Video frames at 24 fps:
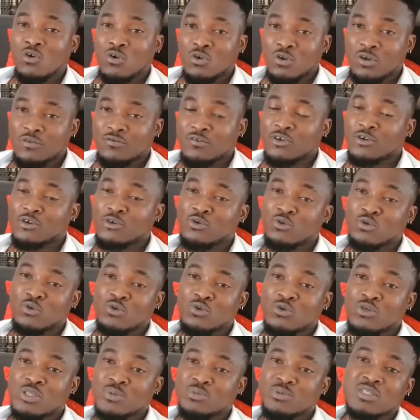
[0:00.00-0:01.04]
we're very
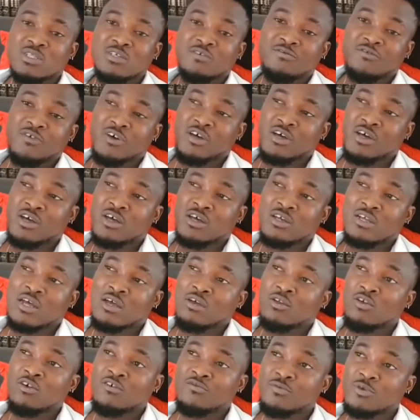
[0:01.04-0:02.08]
good, we're spitfire, and
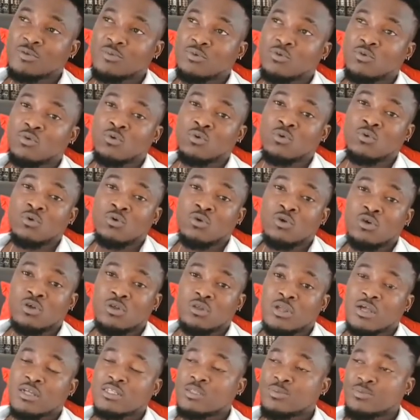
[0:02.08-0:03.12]
I love people
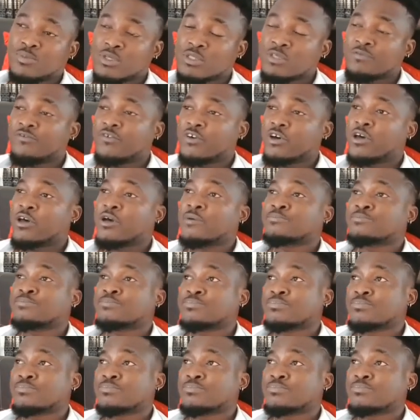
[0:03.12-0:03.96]
that spitfire.